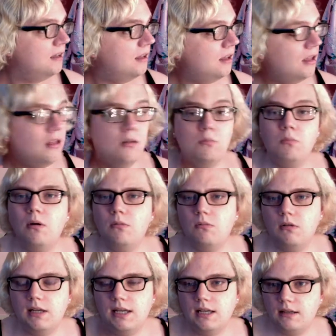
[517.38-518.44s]
Well,
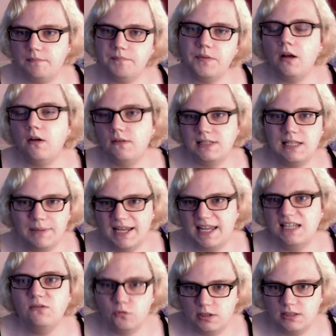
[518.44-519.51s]
obviously my hair's
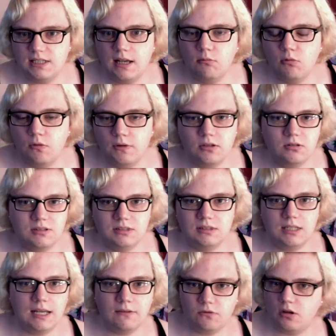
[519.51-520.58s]
frizzy roughly because
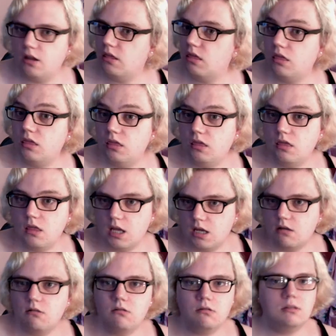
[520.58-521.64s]
I've got thick
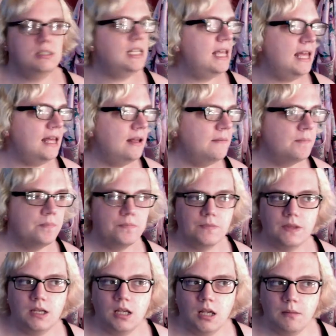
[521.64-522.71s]
coarse hair,
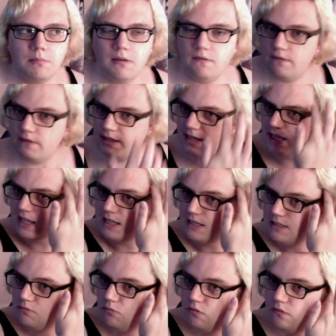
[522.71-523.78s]
but the thing
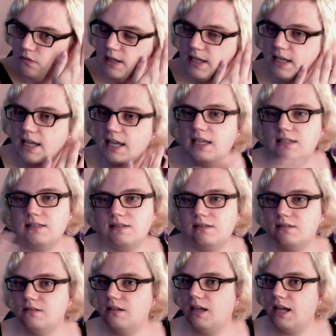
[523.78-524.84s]
is roughly
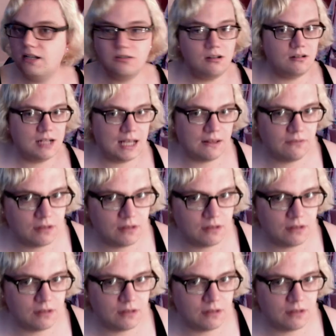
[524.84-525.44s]
I don't have a